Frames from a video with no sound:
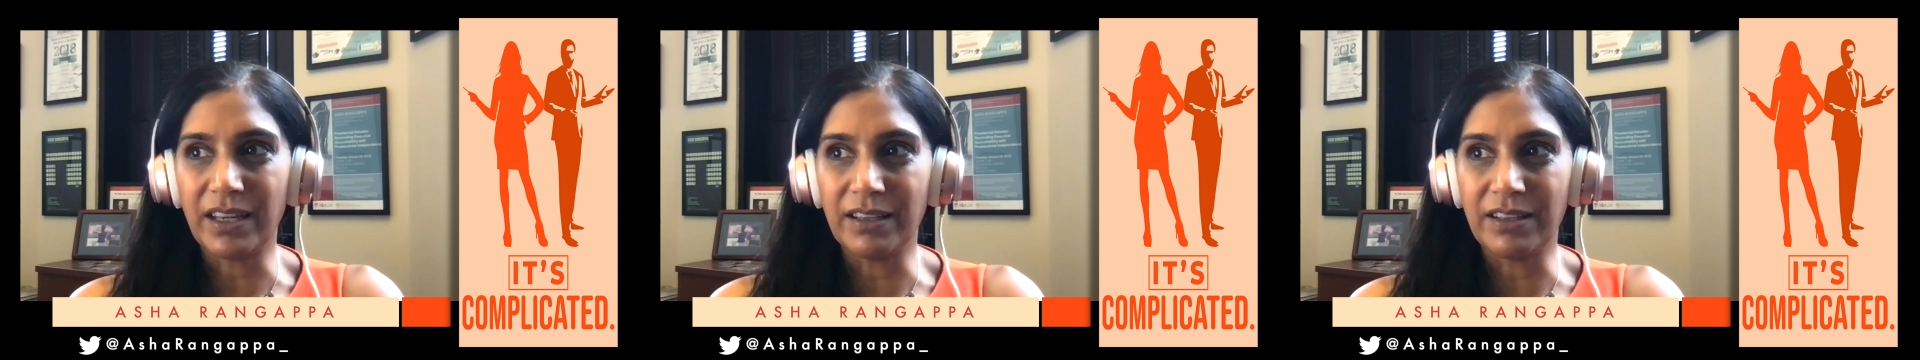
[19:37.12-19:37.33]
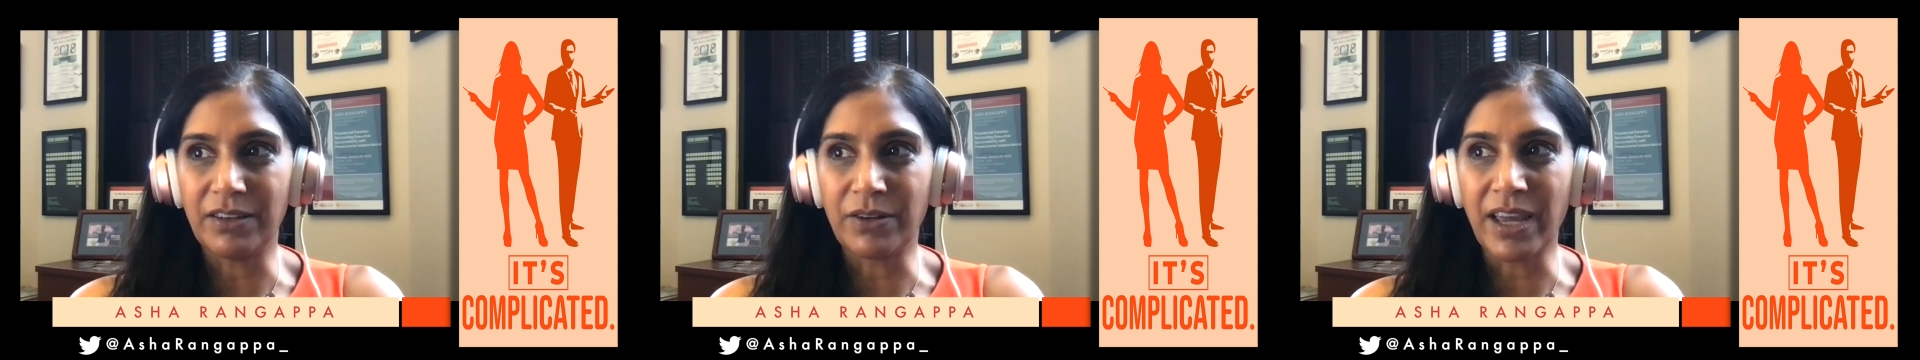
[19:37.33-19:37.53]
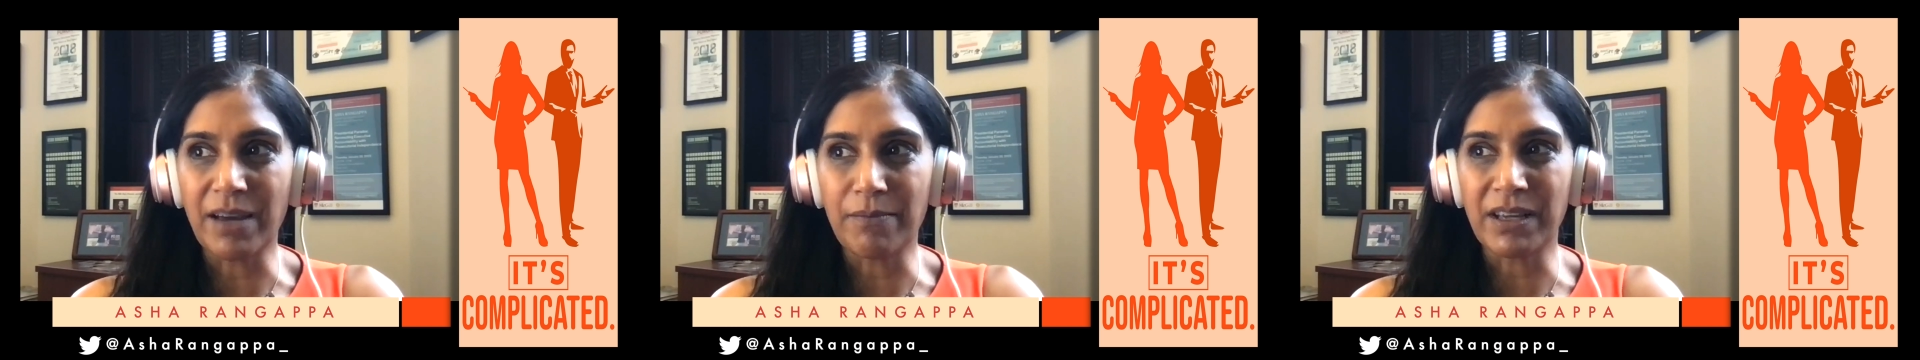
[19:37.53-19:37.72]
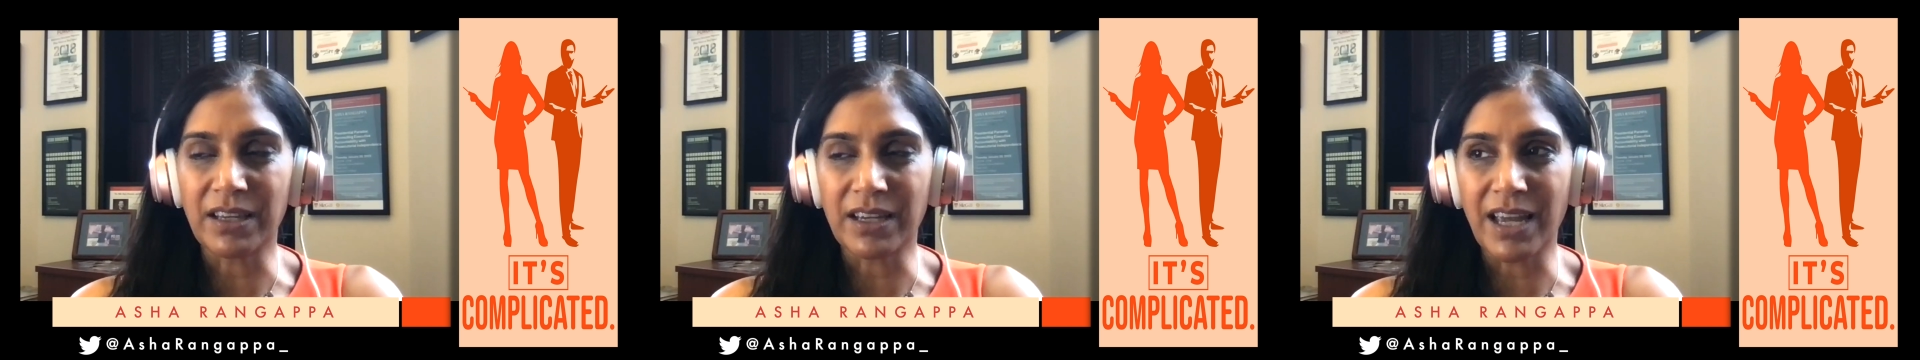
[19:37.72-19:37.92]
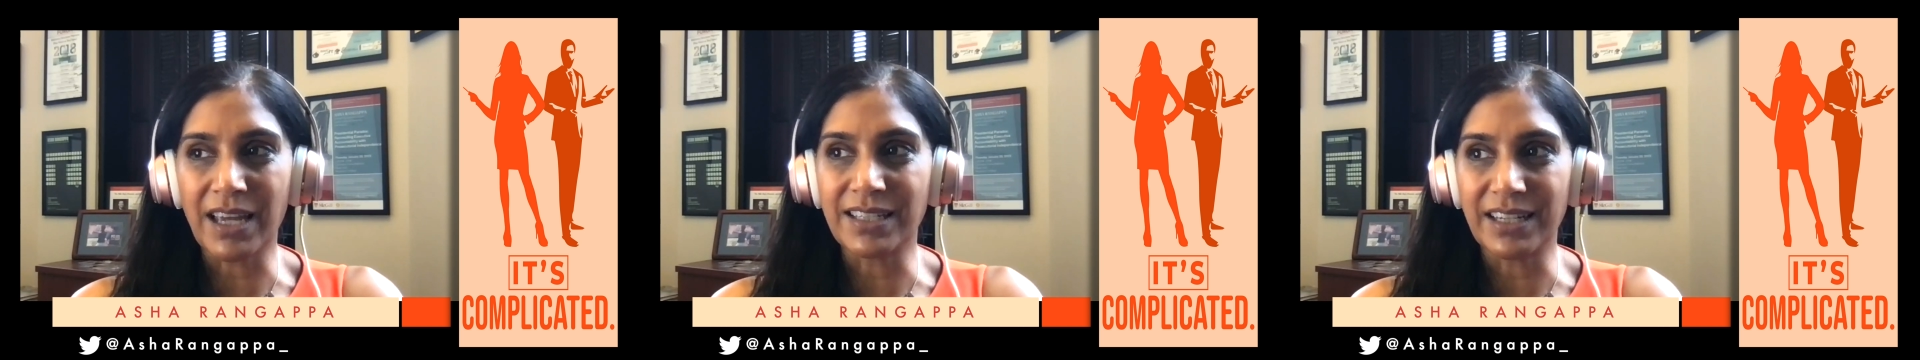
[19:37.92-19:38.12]
you can't make the
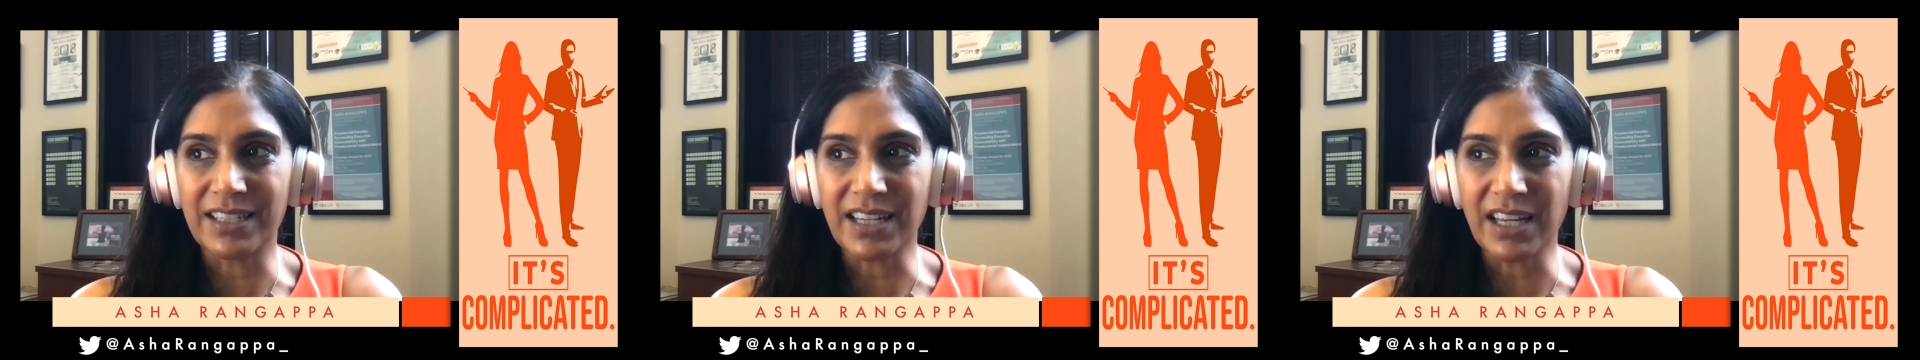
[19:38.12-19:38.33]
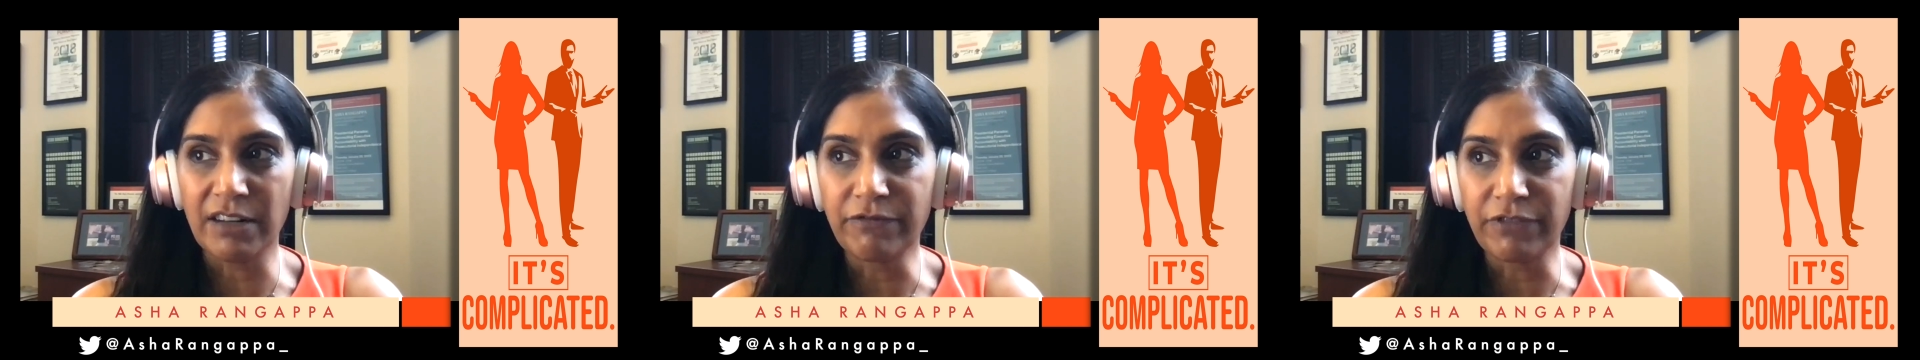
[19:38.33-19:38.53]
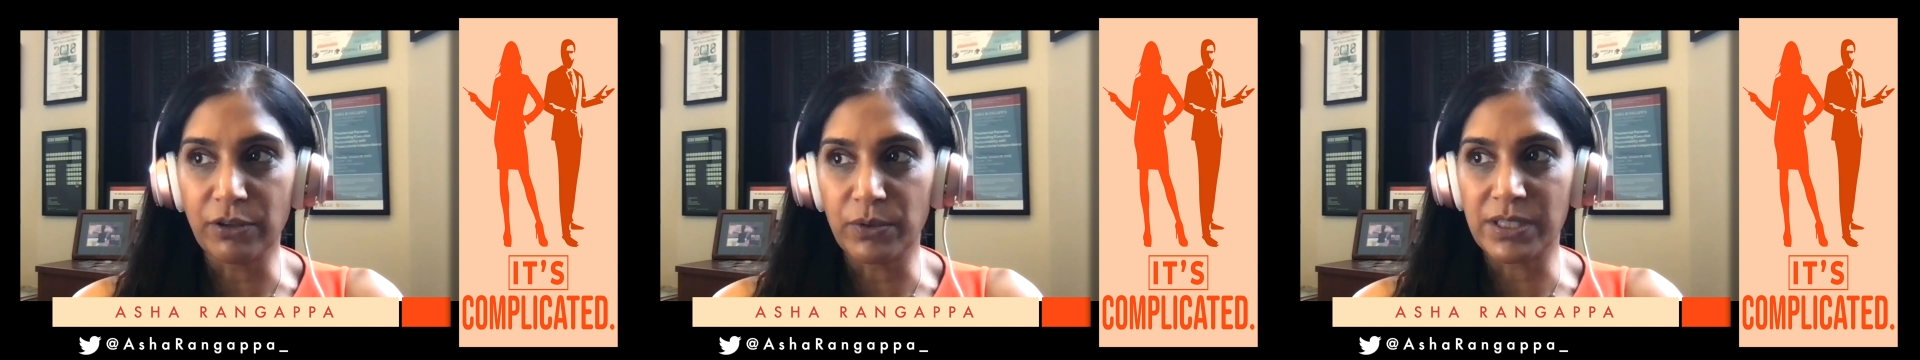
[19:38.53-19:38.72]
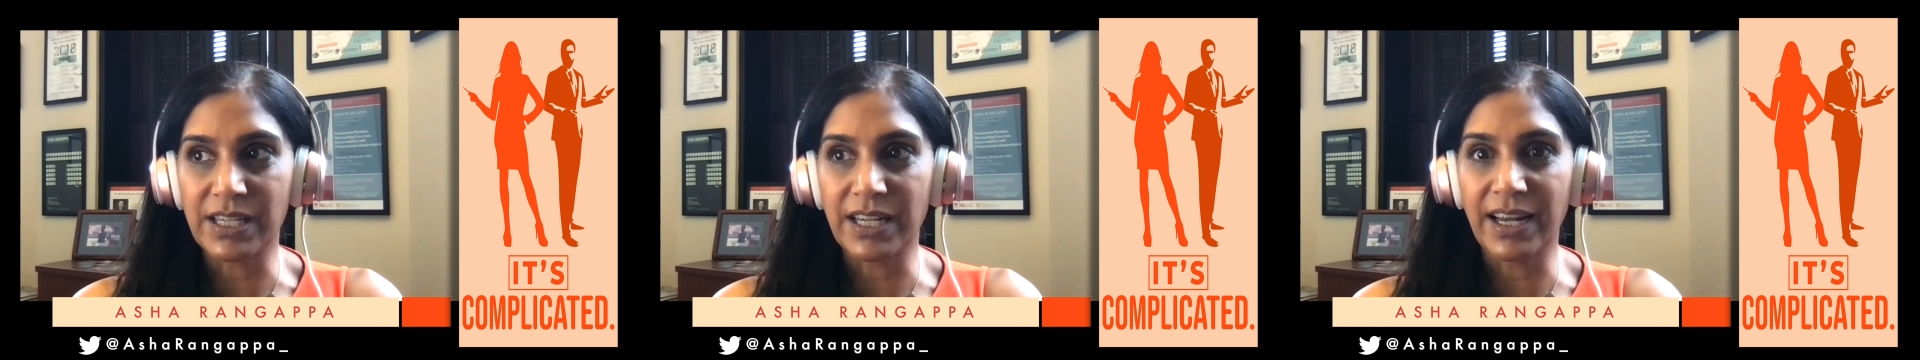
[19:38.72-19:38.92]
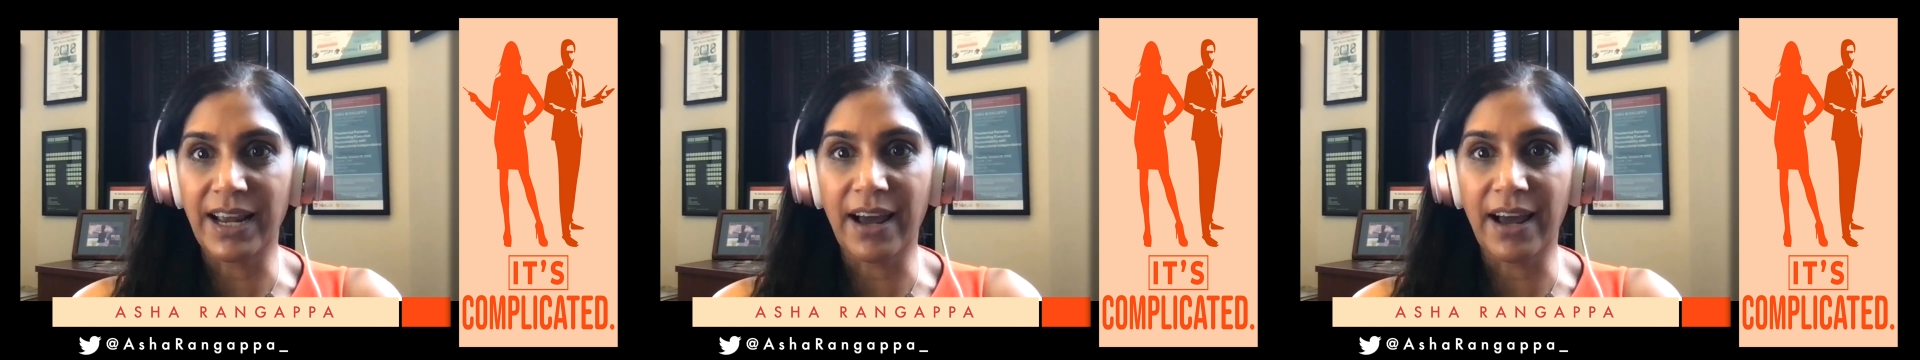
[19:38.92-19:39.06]
case that it's influencing